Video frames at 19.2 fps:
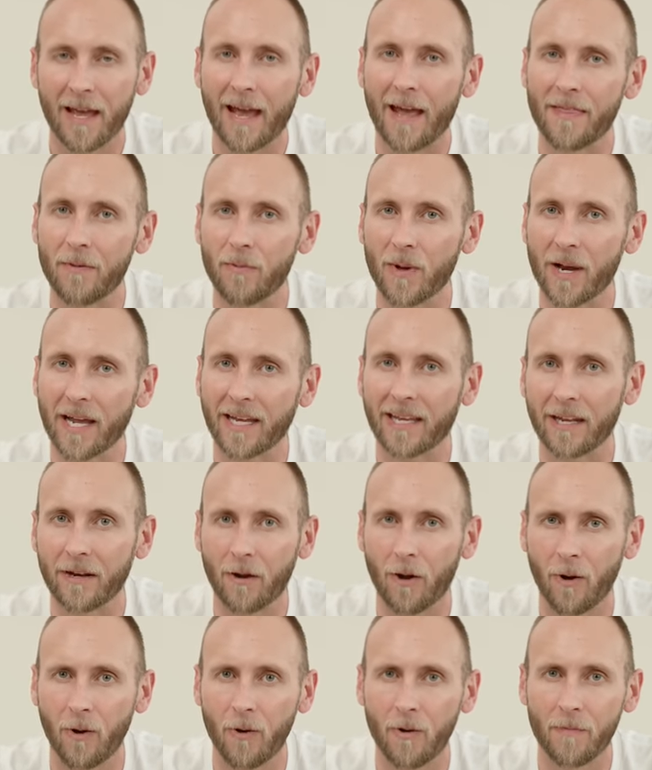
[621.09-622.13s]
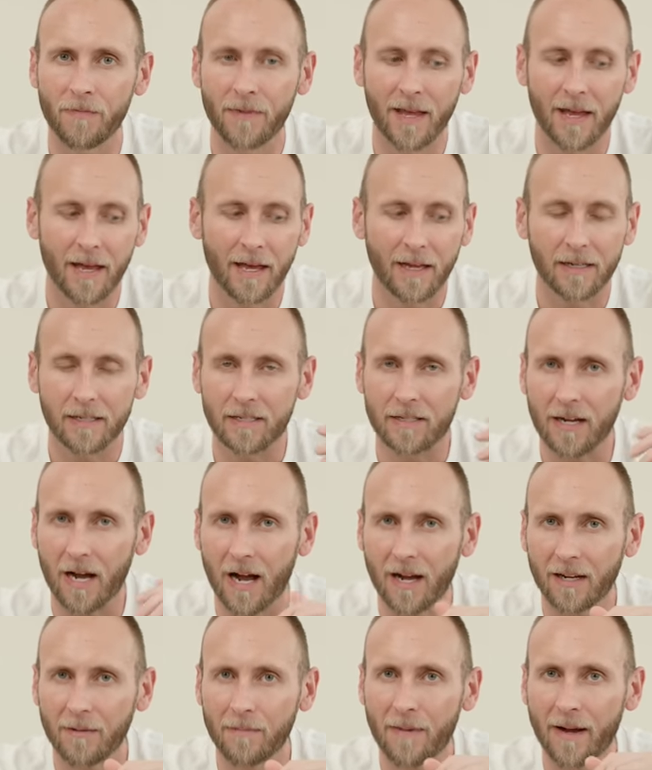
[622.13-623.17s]
And then when I get home,
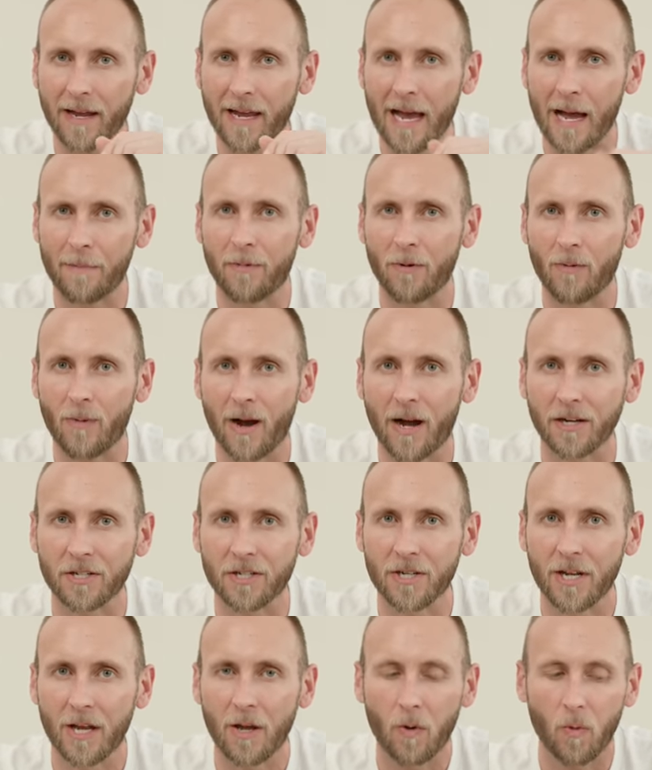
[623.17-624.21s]
dock my Apple Watch.